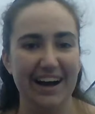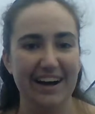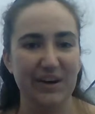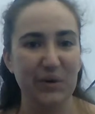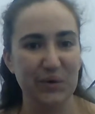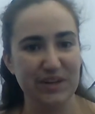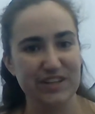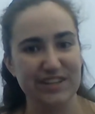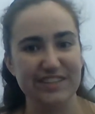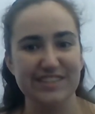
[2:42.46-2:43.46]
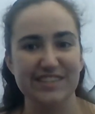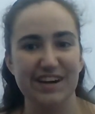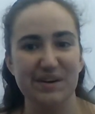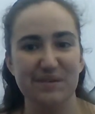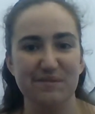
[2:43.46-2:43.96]
origins
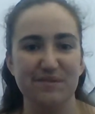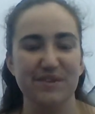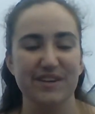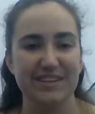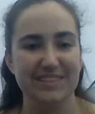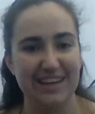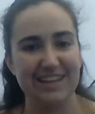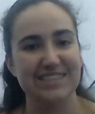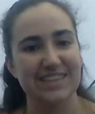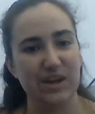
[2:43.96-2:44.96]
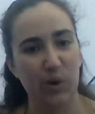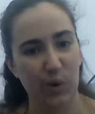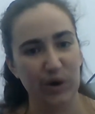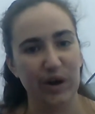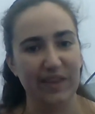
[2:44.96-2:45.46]
of dance and
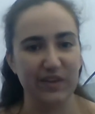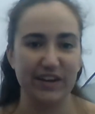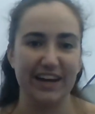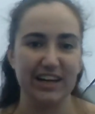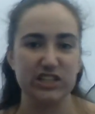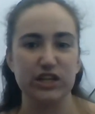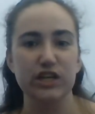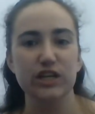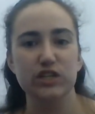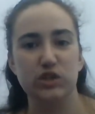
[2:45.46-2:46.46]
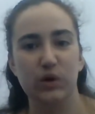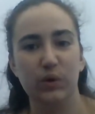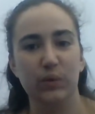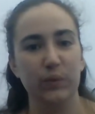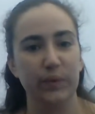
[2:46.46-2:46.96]
horror and their connection.
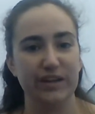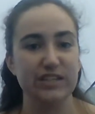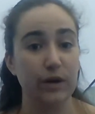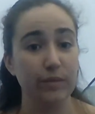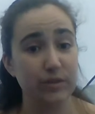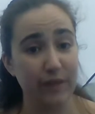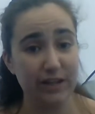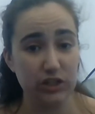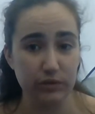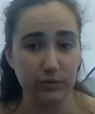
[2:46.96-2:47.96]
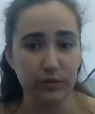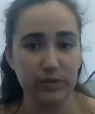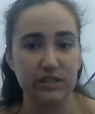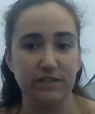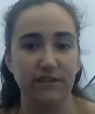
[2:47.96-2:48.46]
So we're going to start with The Red Shoes, which
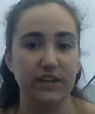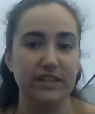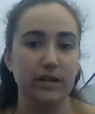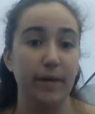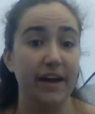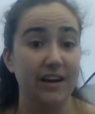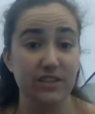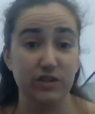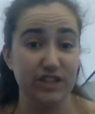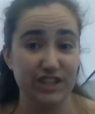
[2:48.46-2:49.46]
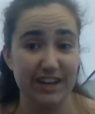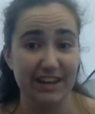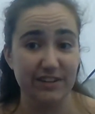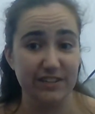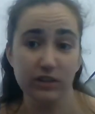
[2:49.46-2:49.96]
is a fairy tale by Hans Christian
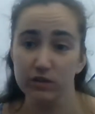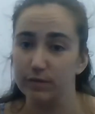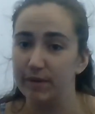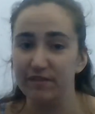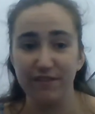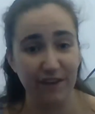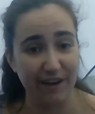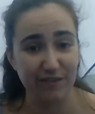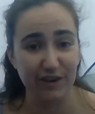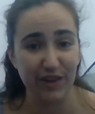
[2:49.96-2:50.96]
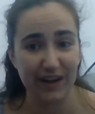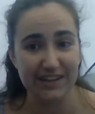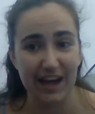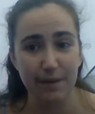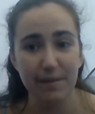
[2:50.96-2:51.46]
Andersen, so it's been around for a long
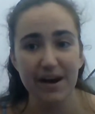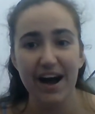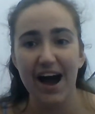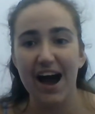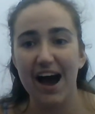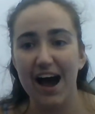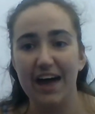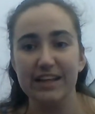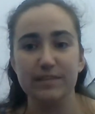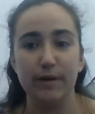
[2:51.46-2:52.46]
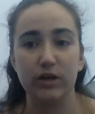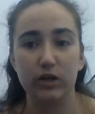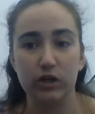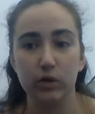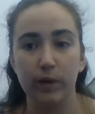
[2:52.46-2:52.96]
time, and it's about a
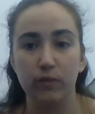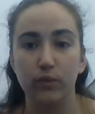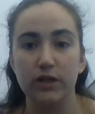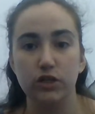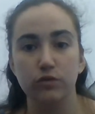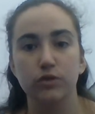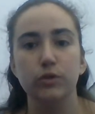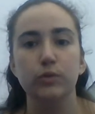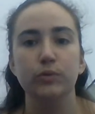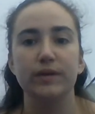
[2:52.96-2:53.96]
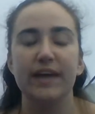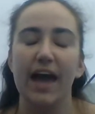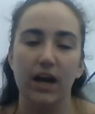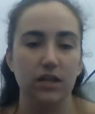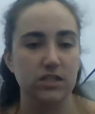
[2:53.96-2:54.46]
girl with red shoes who
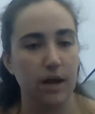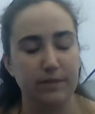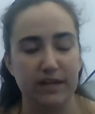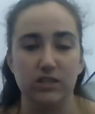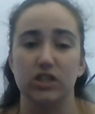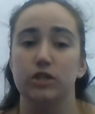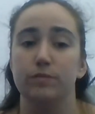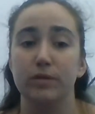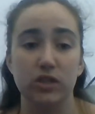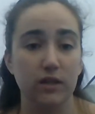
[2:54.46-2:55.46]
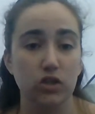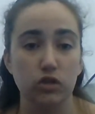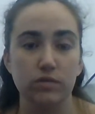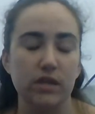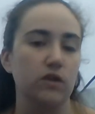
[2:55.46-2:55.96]
cannot stop dancing. She puts on the
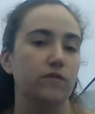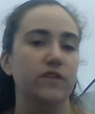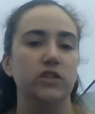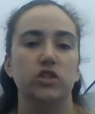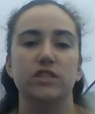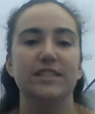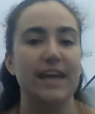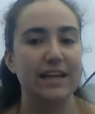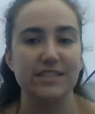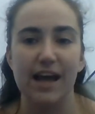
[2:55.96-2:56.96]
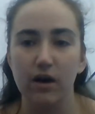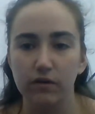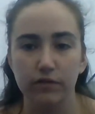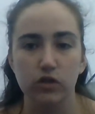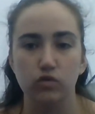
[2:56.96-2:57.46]
shoes and her feet just dance out of
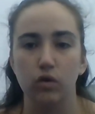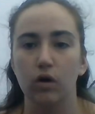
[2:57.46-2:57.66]
control.